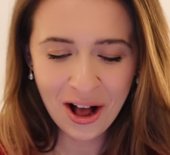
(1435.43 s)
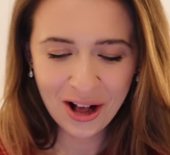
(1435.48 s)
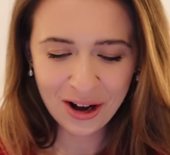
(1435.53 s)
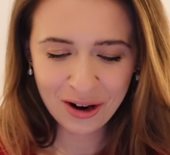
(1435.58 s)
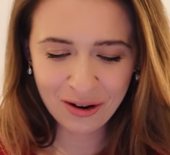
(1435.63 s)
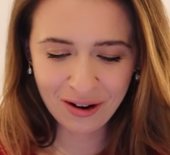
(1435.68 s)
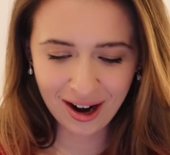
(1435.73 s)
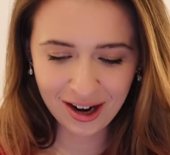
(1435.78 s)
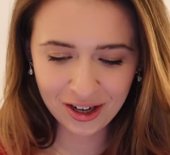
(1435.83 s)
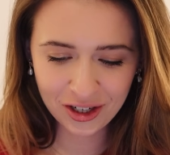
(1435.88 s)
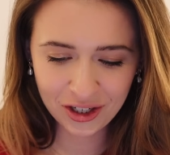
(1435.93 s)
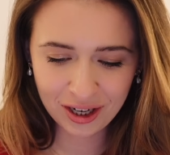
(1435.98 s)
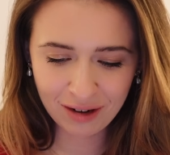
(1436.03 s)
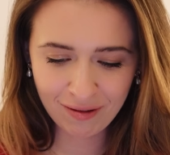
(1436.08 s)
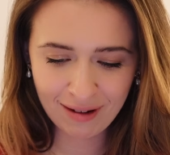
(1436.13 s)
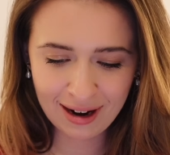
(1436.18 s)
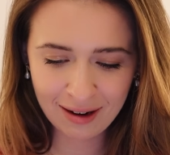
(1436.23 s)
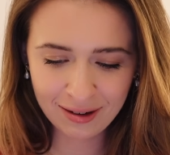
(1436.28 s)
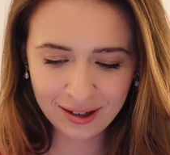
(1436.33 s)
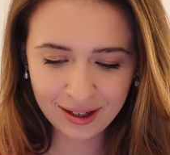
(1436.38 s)
crashing
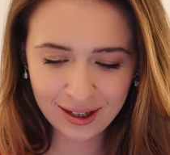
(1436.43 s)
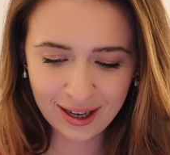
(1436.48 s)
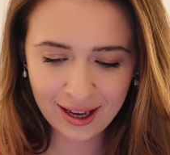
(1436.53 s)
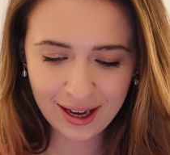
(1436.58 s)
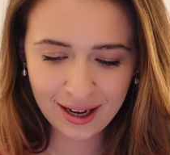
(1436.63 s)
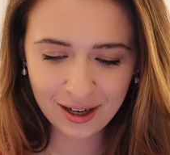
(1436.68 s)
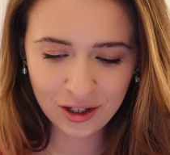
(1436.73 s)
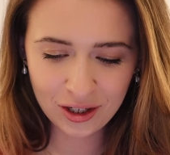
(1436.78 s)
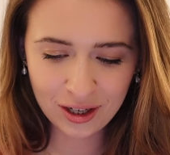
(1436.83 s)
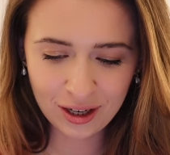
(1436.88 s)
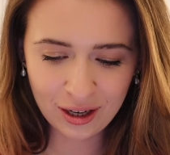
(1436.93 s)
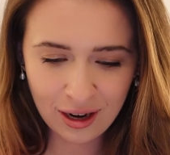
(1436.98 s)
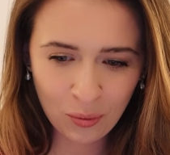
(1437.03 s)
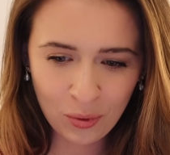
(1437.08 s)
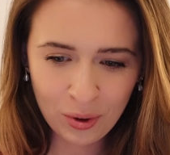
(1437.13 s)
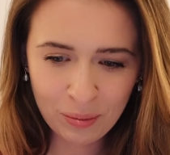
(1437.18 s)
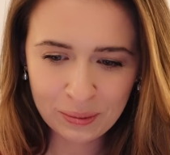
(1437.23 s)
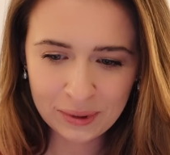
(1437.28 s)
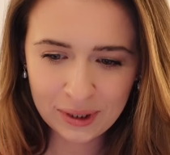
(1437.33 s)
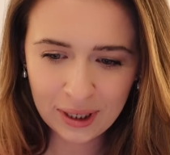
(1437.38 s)
around in the kitchen.
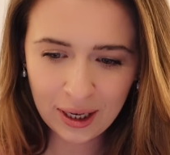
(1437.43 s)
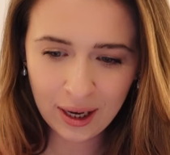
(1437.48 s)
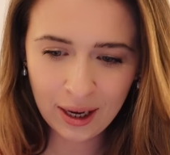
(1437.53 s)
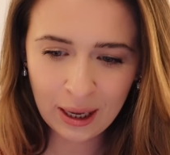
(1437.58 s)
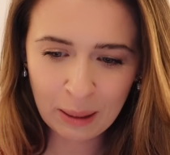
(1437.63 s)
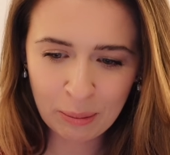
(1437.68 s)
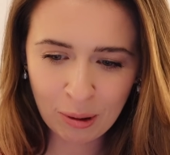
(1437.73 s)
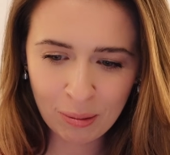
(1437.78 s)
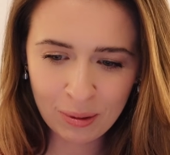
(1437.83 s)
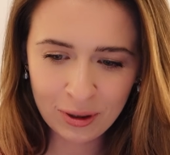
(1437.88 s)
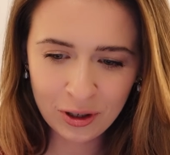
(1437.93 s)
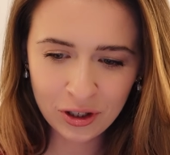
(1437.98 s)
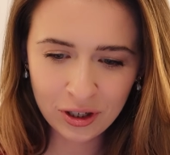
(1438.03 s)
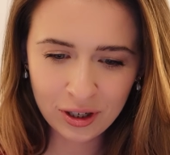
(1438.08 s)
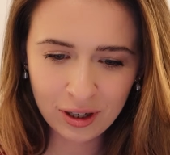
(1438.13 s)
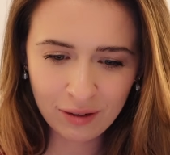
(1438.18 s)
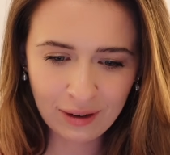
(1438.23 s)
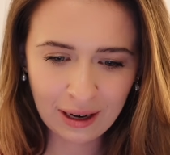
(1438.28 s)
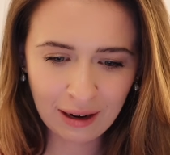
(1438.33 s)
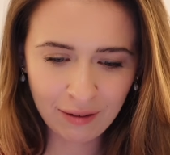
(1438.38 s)
Whoopsie, I probably
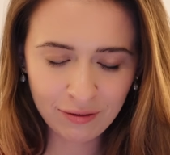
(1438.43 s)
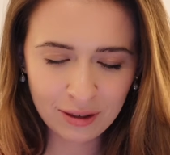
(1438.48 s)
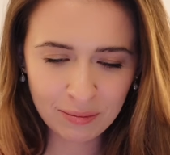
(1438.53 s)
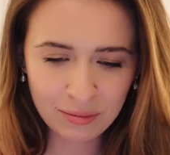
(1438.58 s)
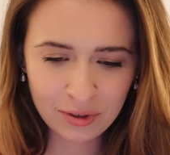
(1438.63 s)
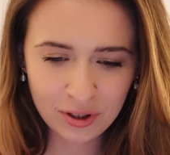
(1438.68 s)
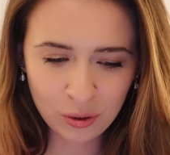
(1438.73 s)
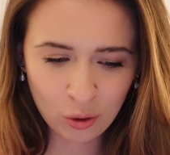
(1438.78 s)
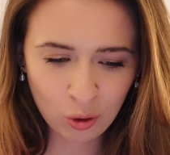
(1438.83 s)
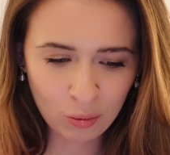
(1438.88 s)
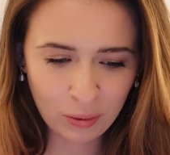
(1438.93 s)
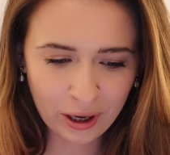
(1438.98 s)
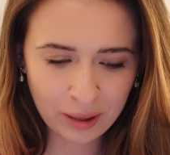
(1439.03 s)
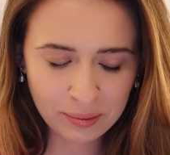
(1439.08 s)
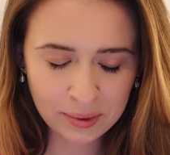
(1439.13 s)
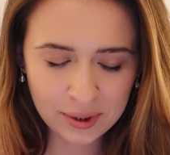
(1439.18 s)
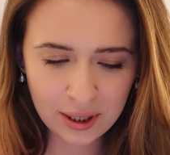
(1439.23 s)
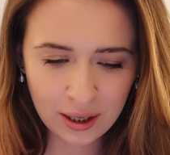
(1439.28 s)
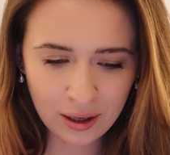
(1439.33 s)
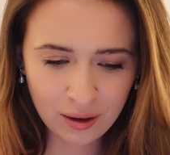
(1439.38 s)
shouldn't have left him to do it all by
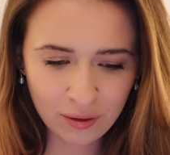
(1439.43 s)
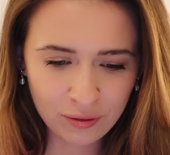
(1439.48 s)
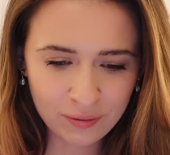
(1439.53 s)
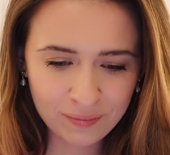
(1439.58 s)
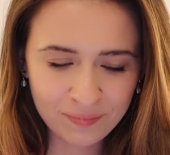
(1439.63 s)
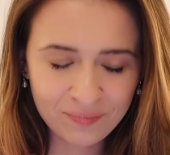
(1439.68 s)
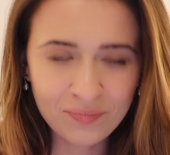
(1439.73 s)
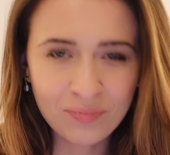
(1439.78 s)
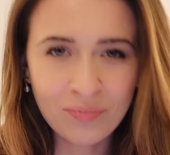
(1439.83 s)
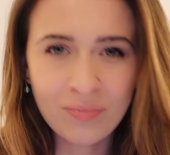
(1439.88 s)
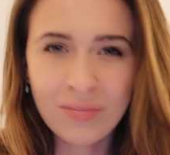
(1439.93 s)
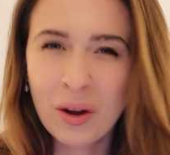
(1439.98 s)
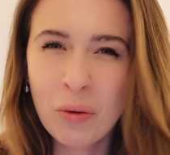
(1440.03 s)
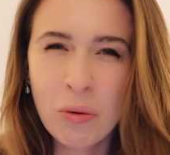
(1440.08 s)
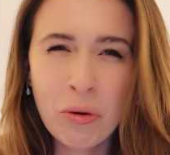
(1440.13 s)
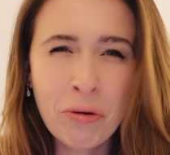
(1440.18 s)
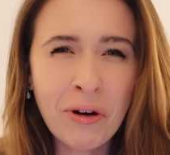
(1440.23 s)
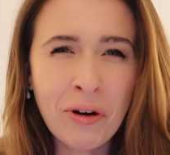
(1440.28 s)
himself. We'll